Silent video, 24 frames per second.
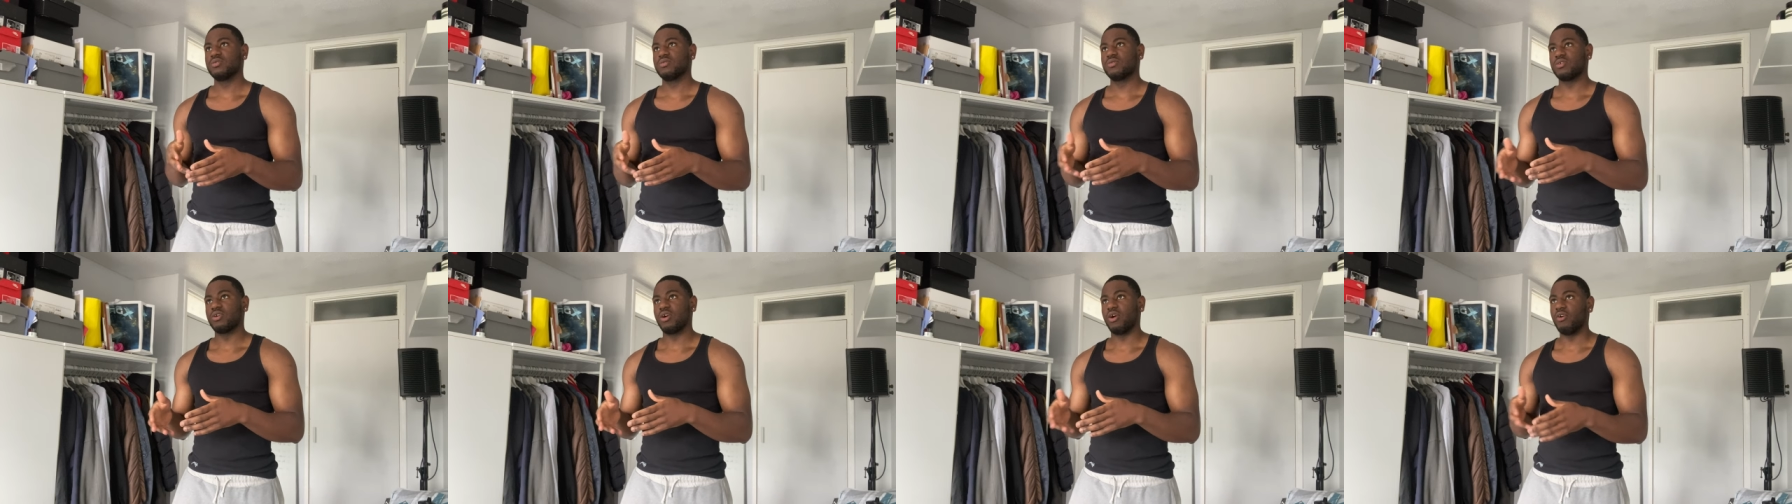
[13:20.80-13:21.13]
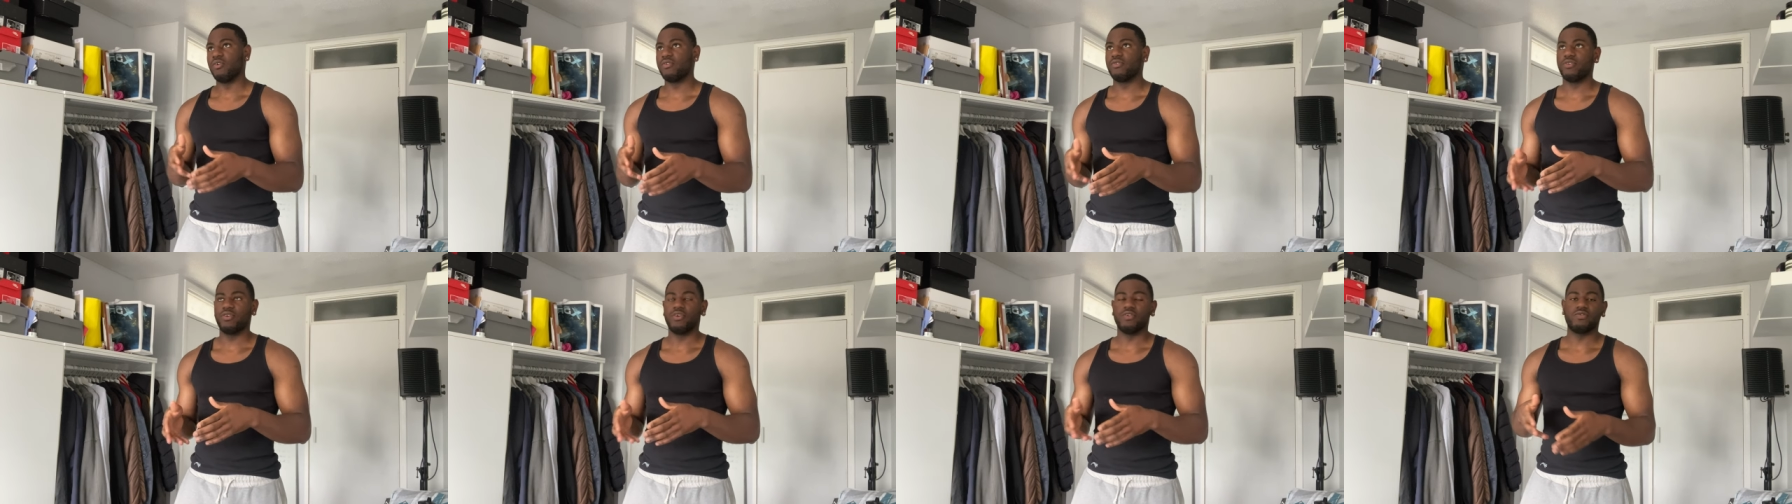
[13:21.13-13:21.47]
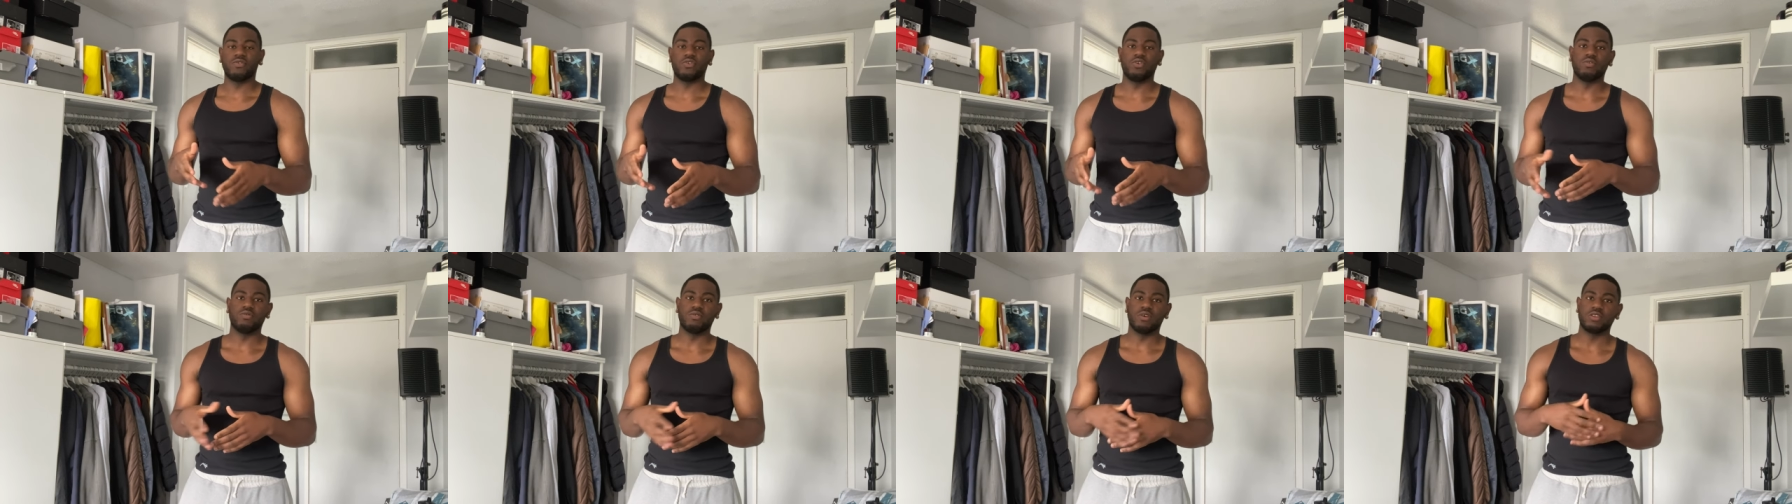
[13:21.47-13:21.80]
go for a
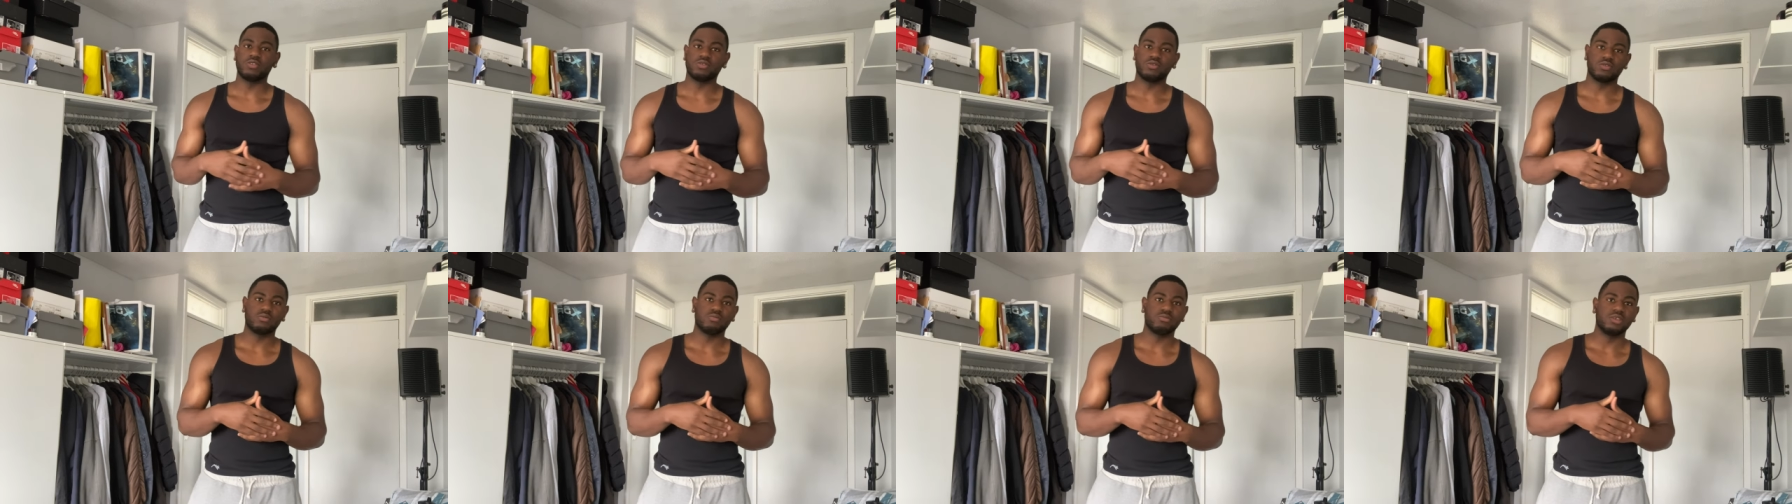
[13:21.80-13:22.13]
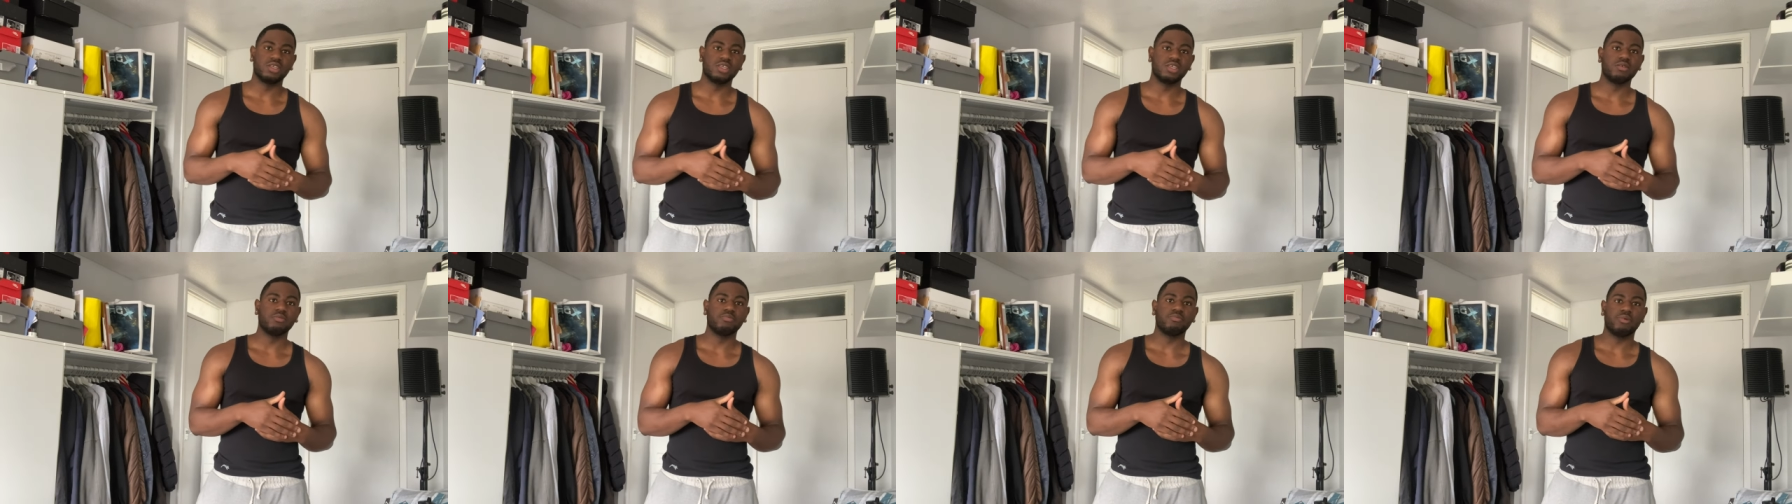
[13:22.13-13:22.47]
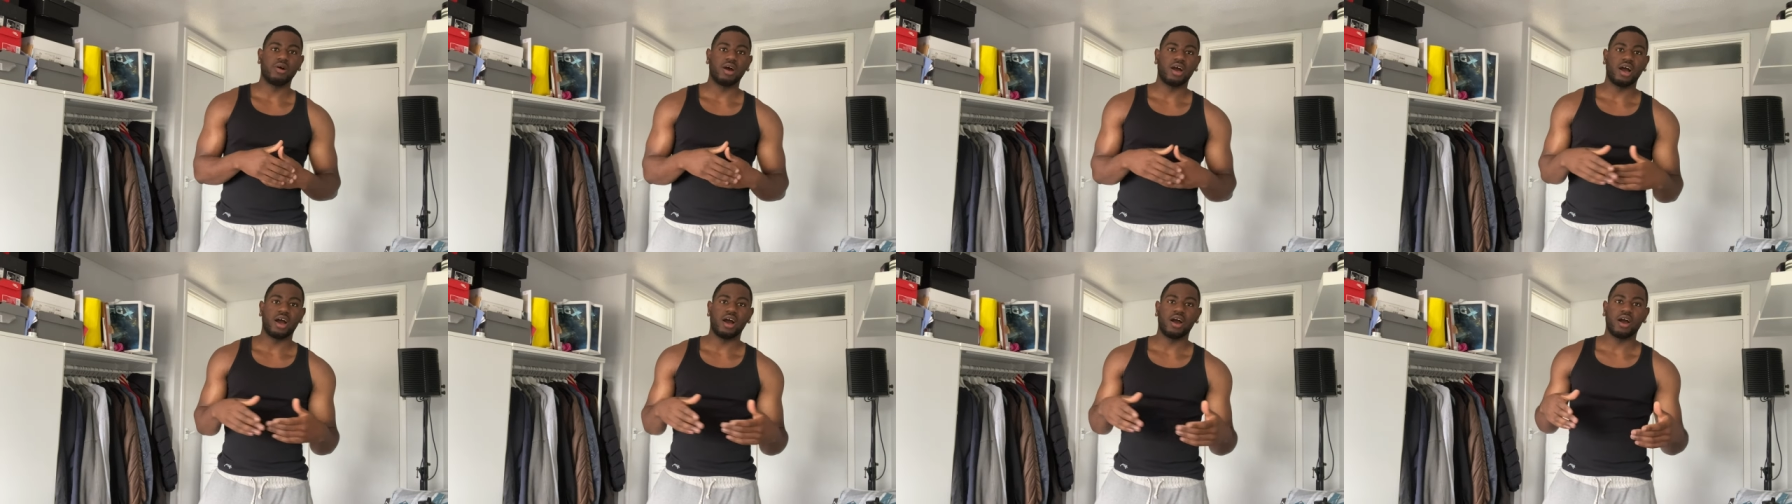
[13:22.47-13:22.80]
few runs with me but
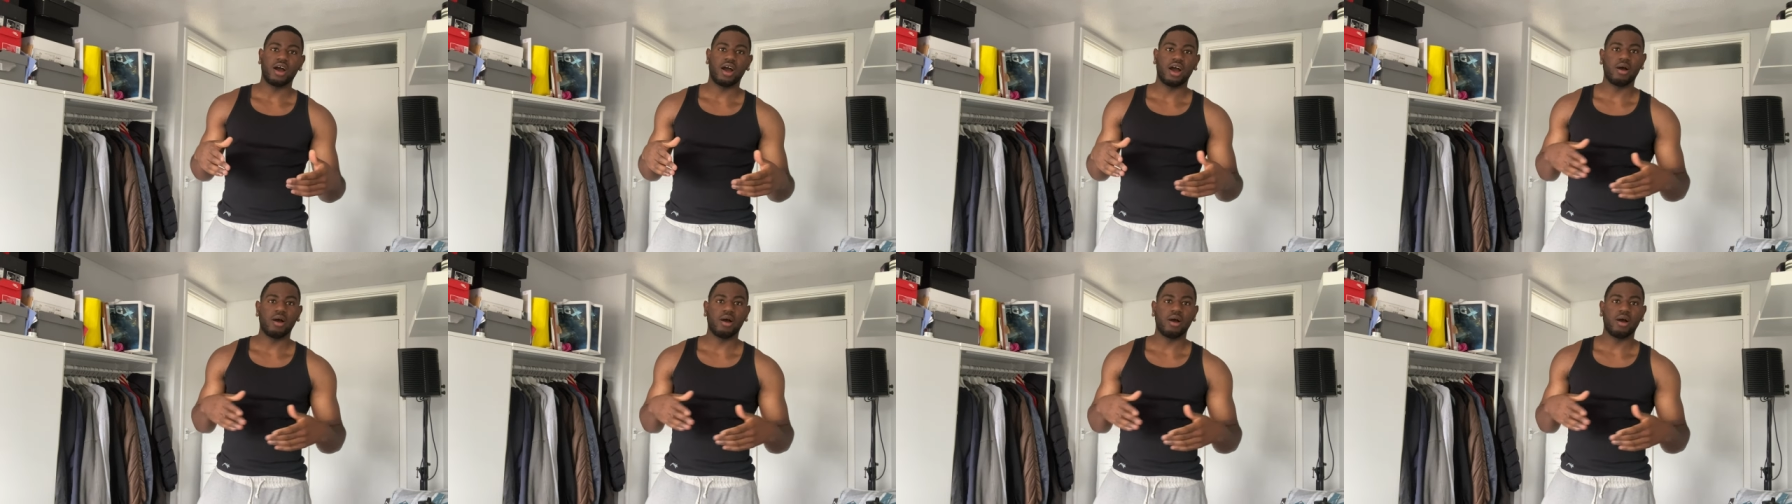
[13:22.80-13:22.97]
I'll,